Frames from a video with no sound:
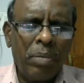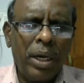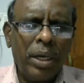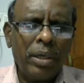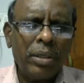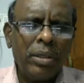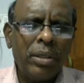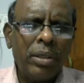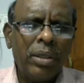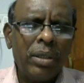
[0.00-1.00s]
by
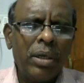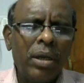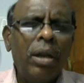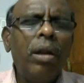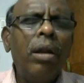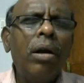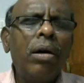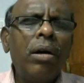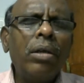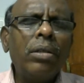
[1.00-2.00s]

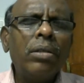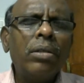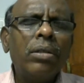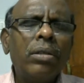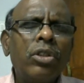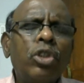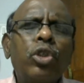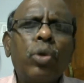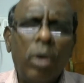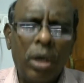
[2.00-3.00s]
learn
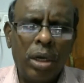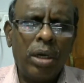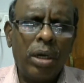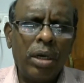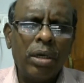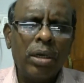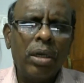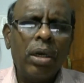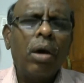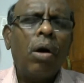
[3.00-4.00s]
to learn
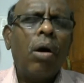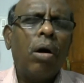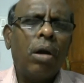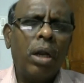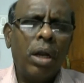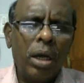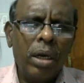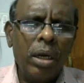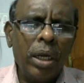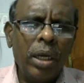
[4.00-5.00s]
or
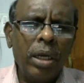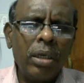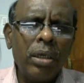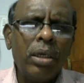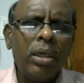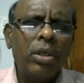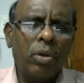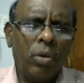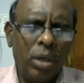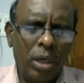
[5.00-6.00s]
learning
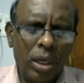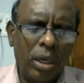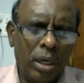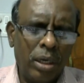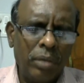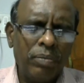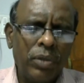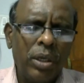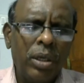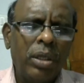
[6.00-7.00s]
to learn.
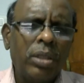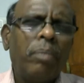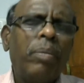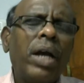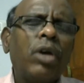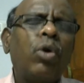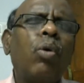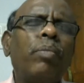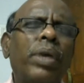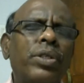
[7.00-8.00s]
The back
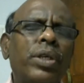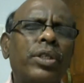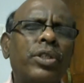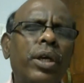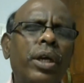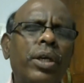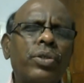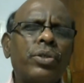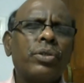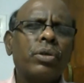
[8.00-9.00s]
home message
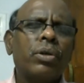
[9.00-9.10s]
is